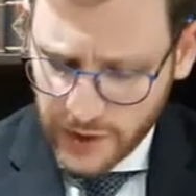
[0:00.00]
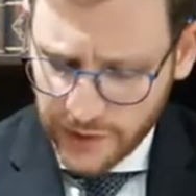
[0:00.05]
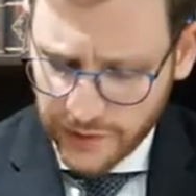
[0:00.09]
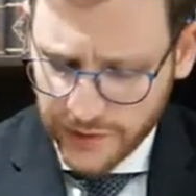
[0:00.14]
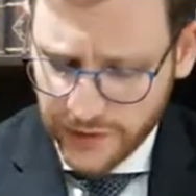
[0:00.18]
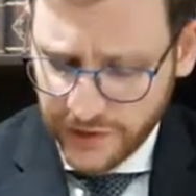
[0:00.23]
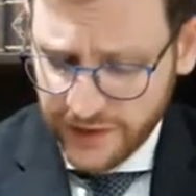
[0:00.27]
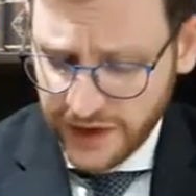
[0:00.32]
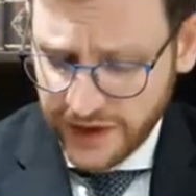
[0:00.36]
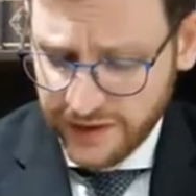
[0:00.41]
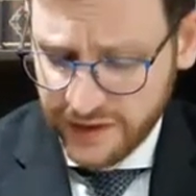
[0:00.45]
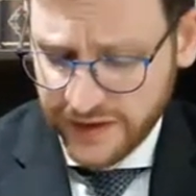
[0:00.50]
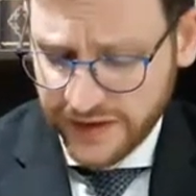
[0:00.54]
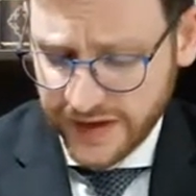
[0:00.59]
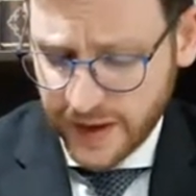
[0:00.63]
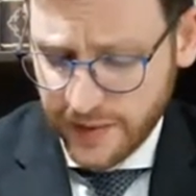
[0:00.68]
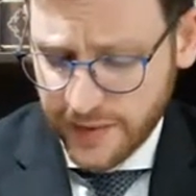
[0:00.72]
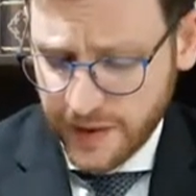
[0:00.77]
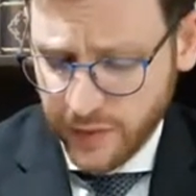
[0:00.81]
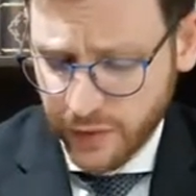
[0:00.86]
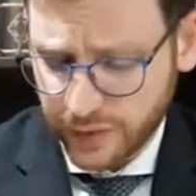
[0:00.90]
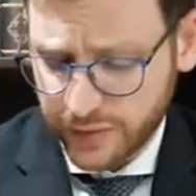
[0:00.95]
so then the
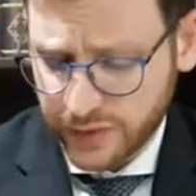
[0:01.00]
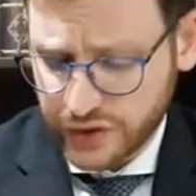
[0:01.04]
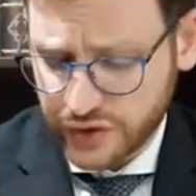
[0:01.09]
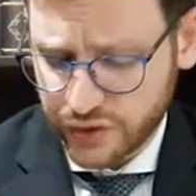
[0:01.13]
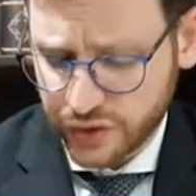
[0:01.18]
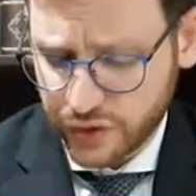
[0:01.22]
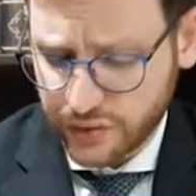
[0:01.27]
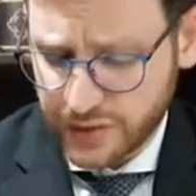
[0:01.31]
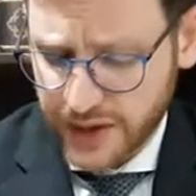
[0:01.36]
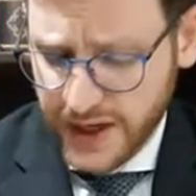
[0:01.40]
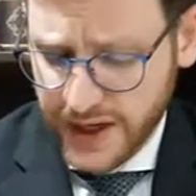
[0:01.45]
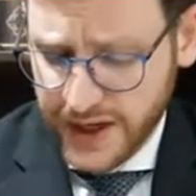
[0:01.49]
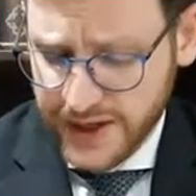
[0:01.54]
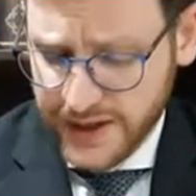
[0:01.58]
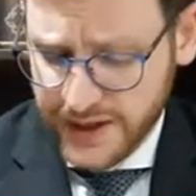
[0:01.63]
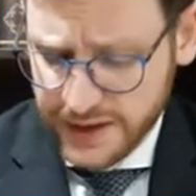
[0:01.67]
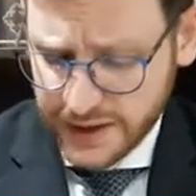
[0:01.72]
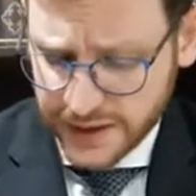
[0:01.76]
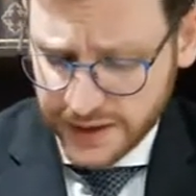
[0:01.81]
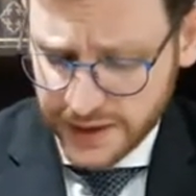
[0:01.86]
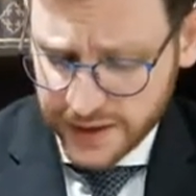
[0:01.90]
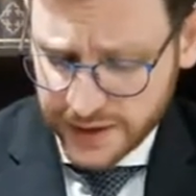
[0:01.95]
same thing would be true
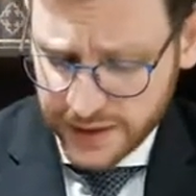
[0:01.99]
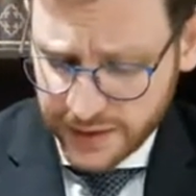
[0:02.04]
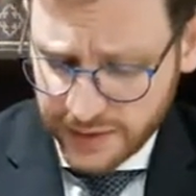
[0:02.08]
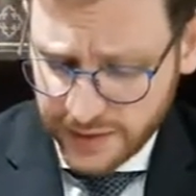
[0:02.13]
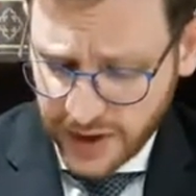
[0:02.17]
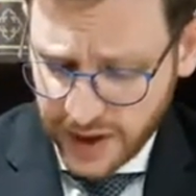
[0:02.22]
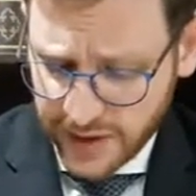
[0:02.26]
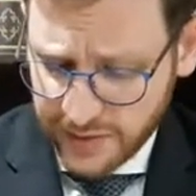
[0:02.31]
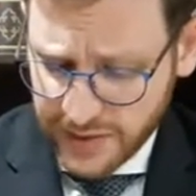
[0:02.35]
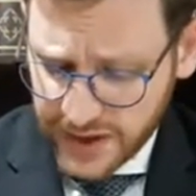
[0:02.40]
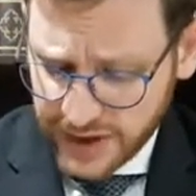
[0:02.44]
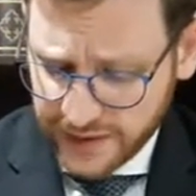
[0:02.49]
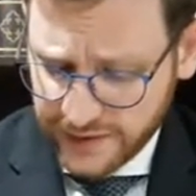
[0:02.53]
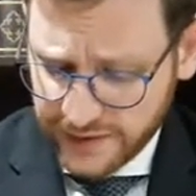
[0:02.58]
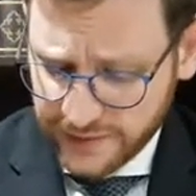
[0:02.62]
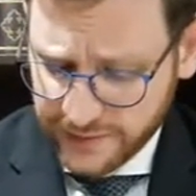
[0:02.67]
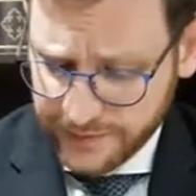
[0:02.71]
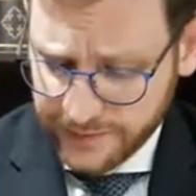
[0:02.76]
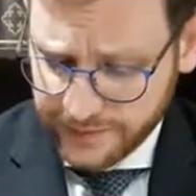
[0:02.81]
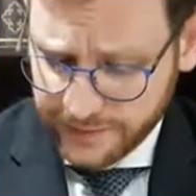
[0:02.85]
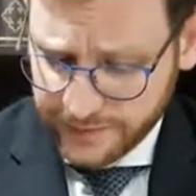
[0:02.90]
by meat.